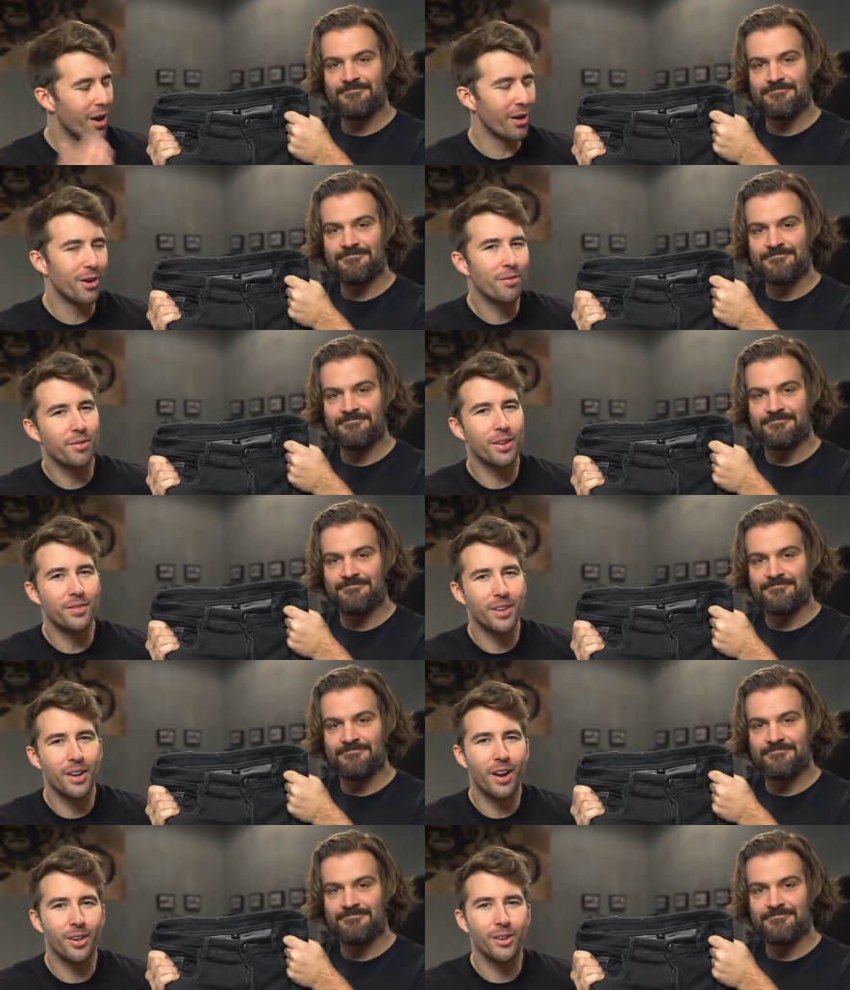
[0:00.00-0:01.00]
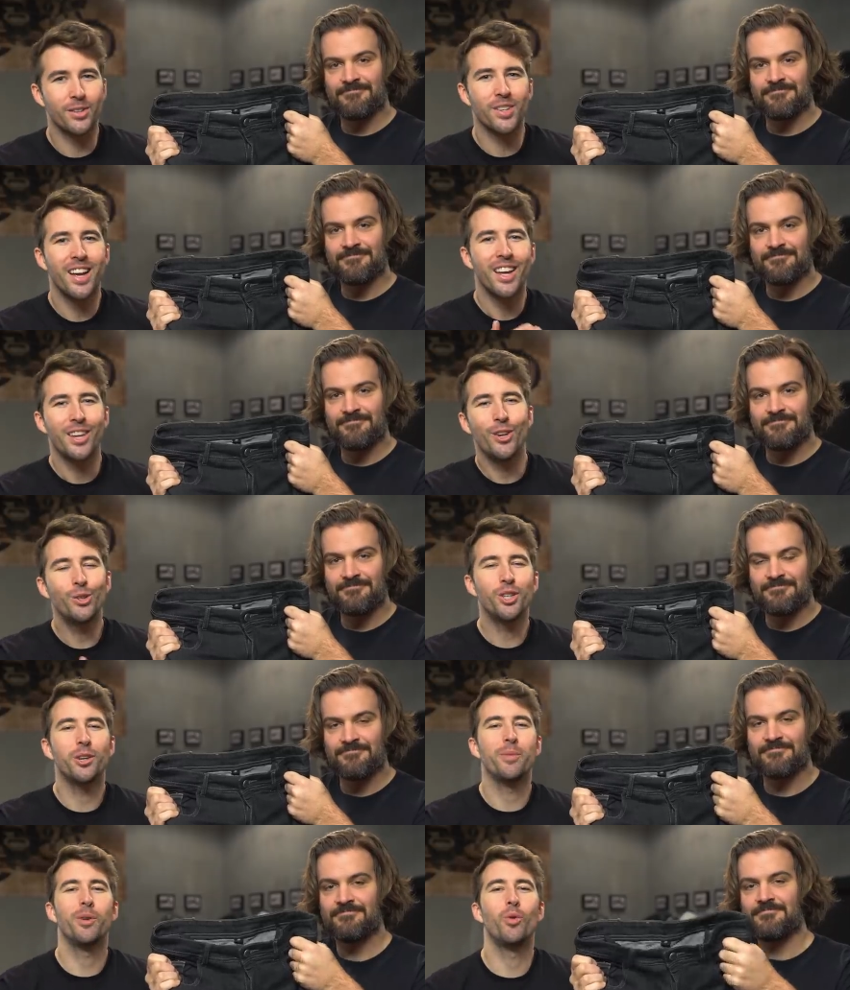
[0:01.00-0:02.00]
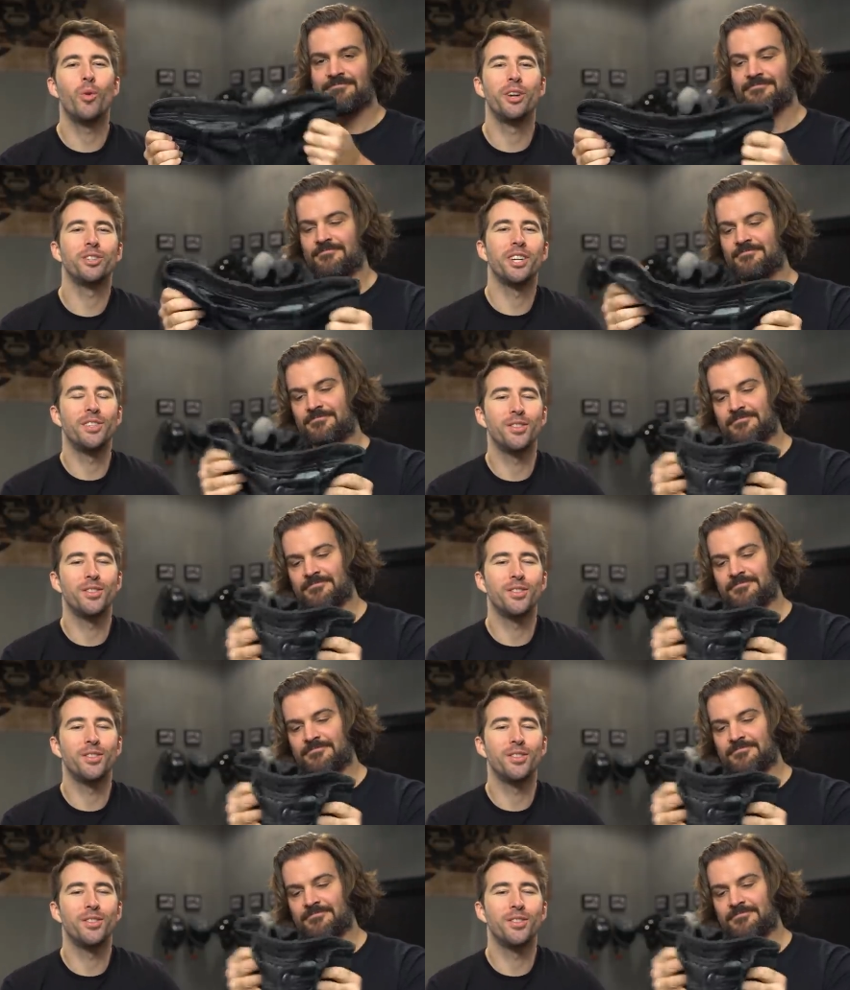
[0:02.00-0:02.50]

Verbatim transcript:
Speaker 1: $150, you gentlemen will want to